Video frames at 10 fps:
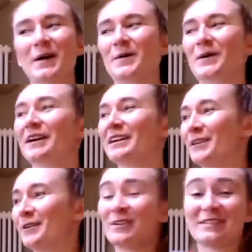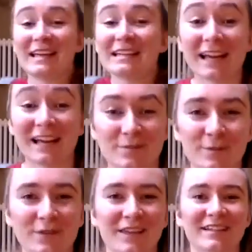Or, those
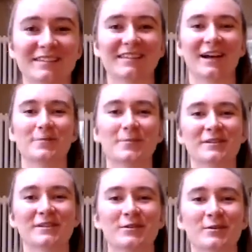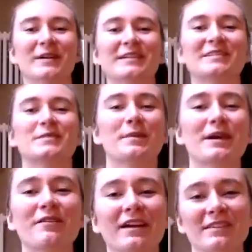intangible things that I want to
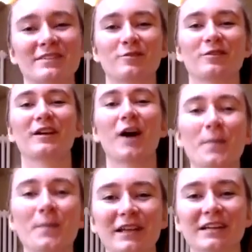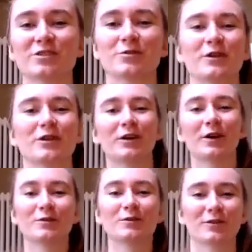experience or accomplish or
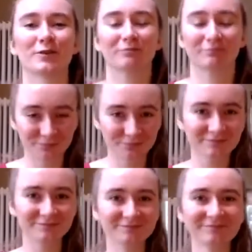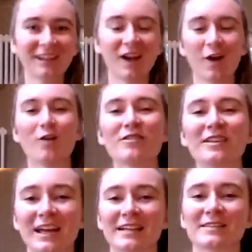go through over the
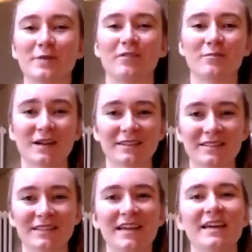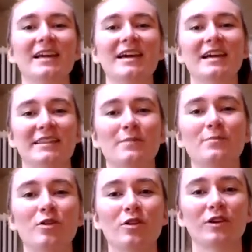next 12 months. Then
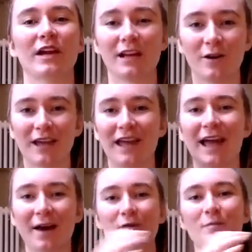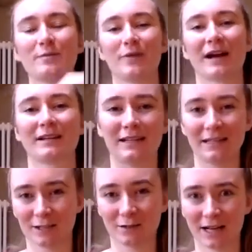we'll look at, okay, how can we
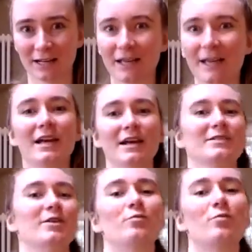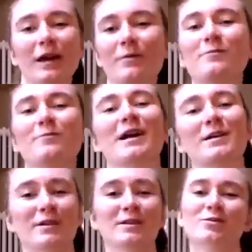practically do that? So what I would
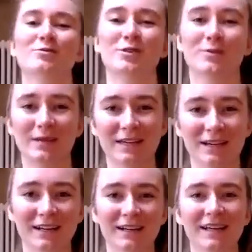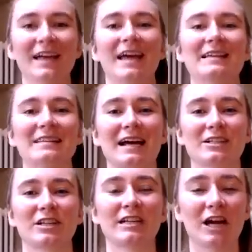recommend you do here is
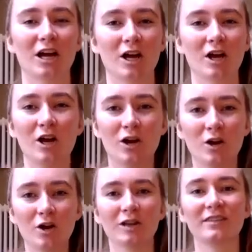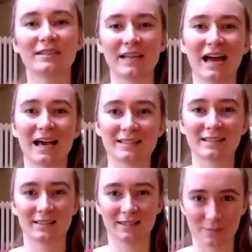actually look at the
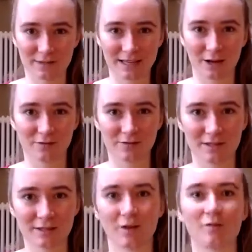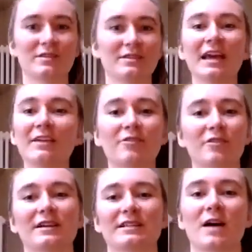tasks themselves. So say,
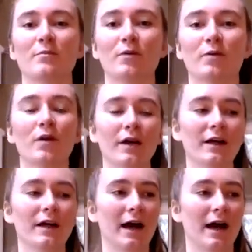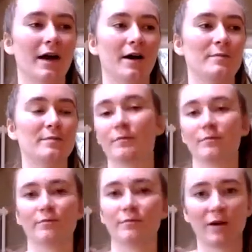for example, I
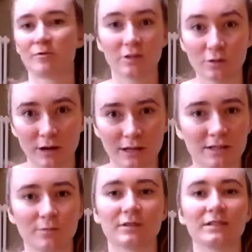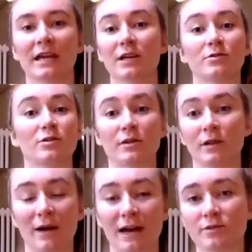was just talking to someone today who's doing
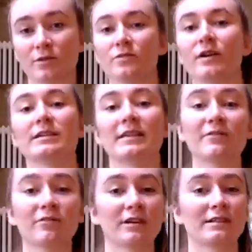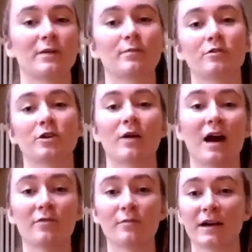a master's, right? Say, for example, you
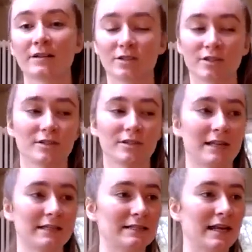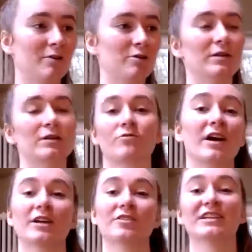have a master's and now you need to
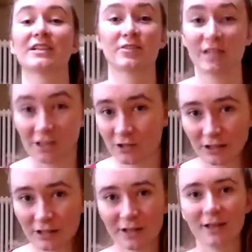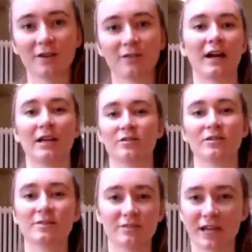write your dissertation, right? And your
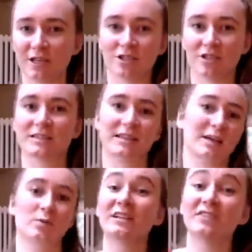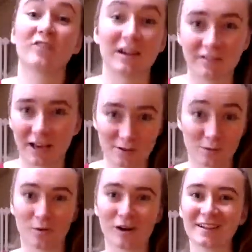dissertation is, say,
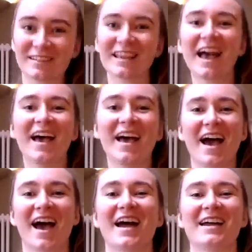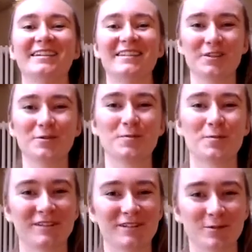25,000 words, and you
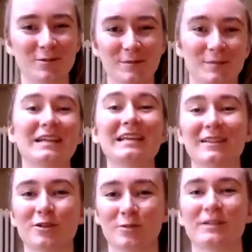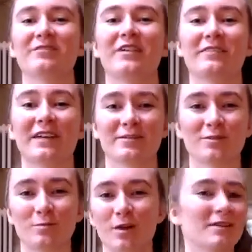want to complete those
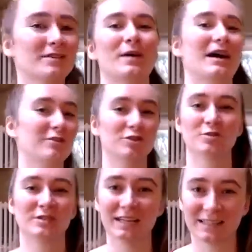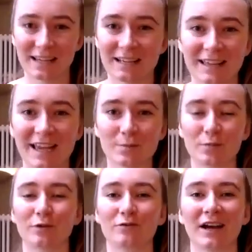25,000 words by the due date, say it's
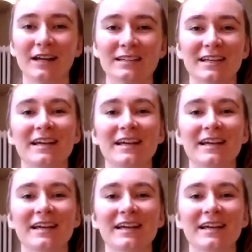April, right?